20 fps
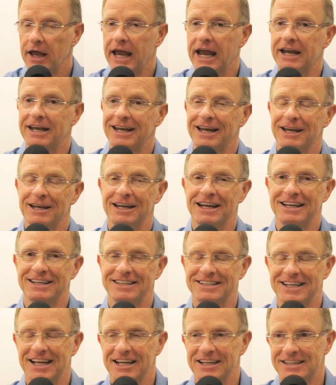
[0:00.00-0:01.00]
And, and
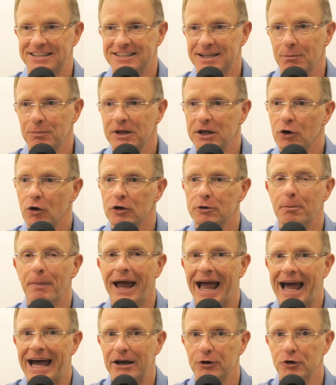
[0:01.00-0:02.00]
it's, it's something called a
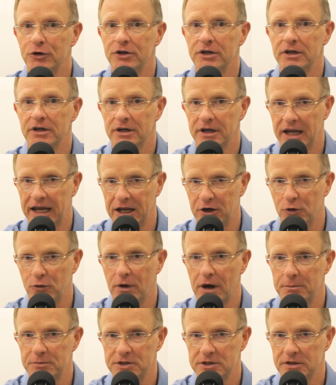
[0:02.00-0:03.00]
pattern
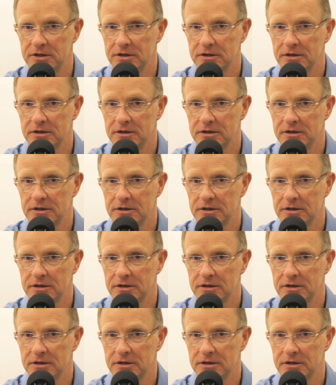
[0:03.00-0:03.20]
interrupt.